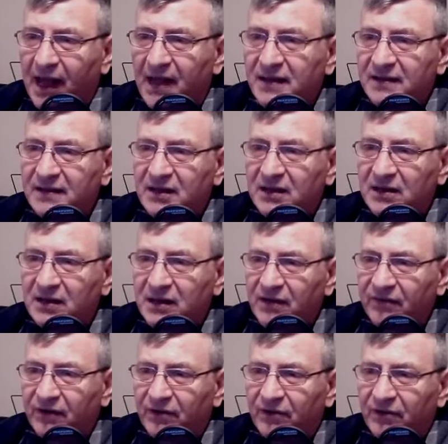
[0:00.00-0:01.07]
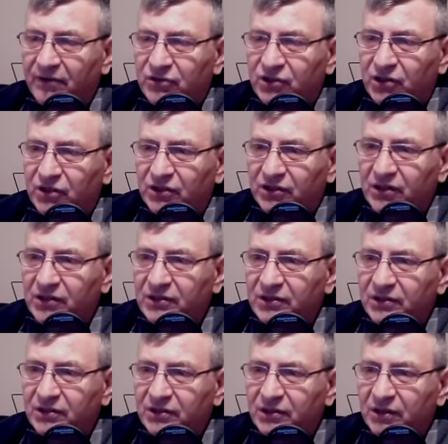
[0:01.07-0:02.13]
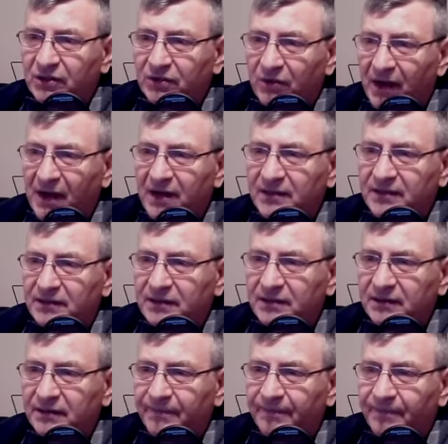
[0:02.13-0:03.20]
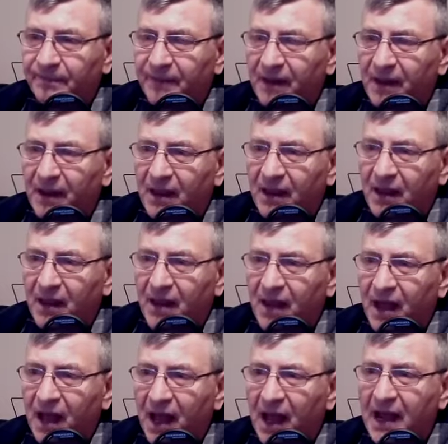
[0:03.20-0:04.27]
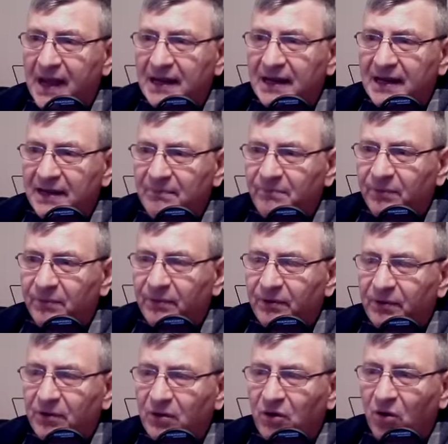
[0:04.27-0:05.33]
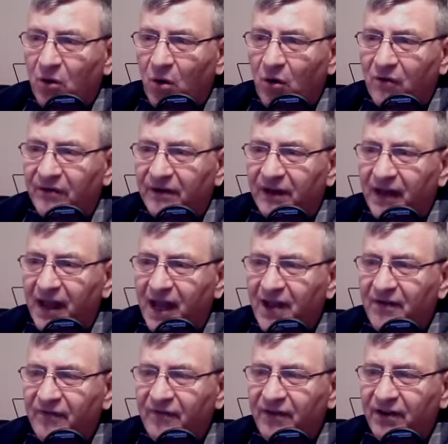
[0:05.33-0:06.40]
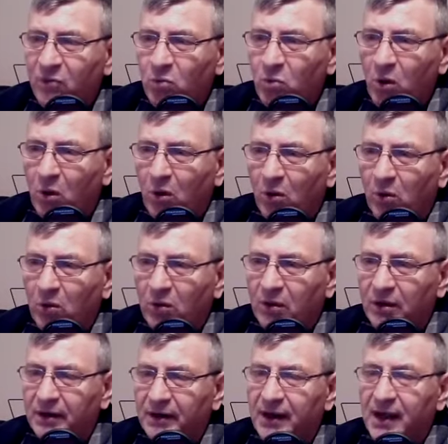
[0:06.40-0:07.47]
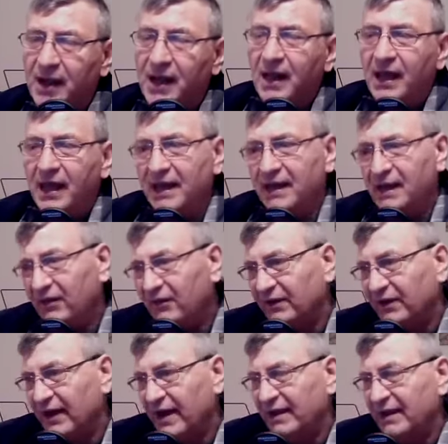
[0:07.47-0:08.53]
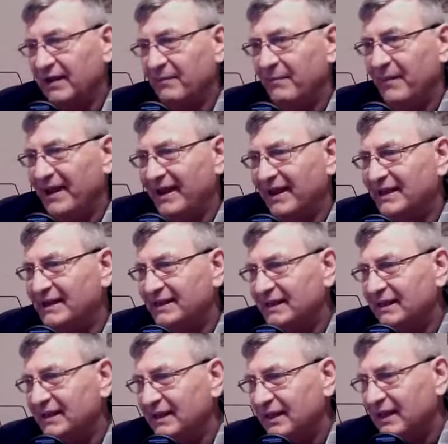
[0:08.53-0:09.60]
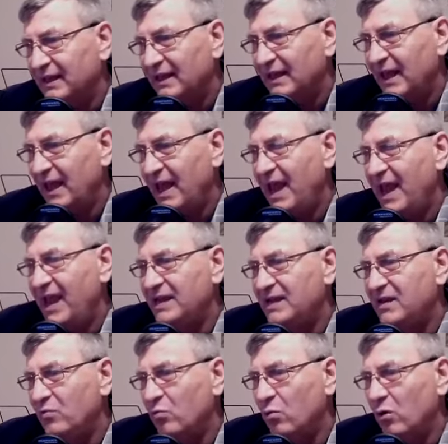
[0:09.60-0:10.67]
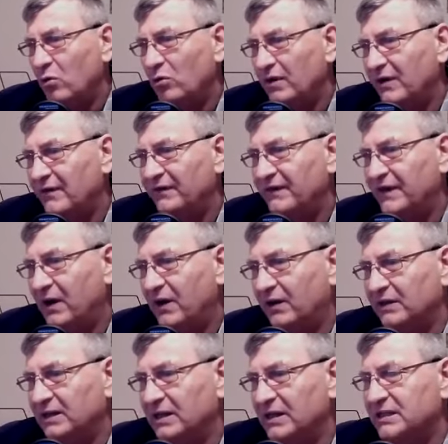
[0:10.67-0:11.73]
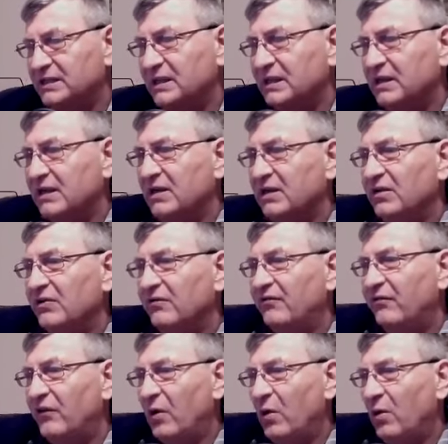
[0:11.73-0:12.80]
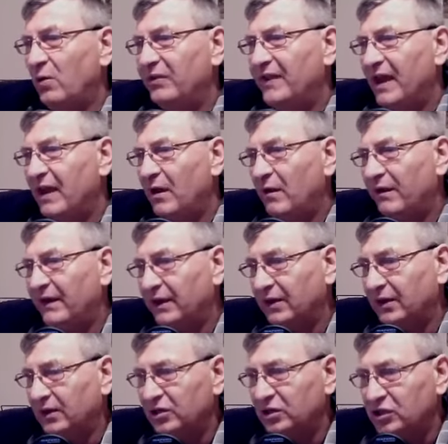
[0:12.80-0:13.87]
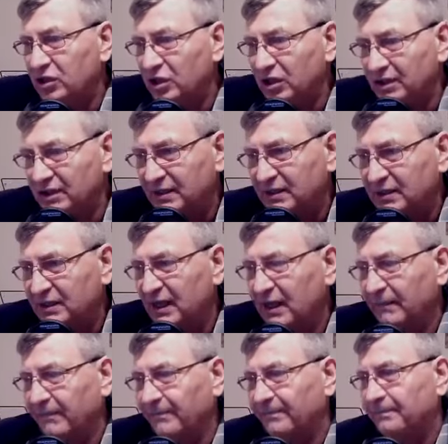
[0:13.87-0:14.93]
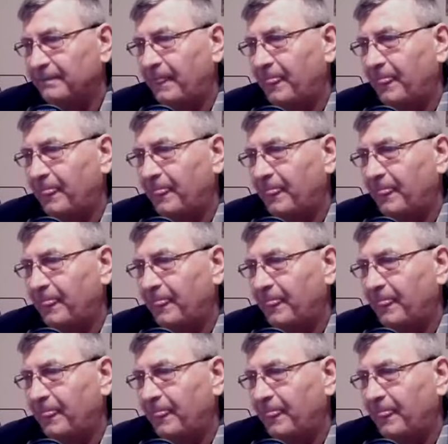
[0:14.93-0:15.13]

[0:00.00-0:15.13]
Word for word: and Deliverer Jesus Christ, I leap over every wall, and even I command any wall of darkness fall down in Jesus' name.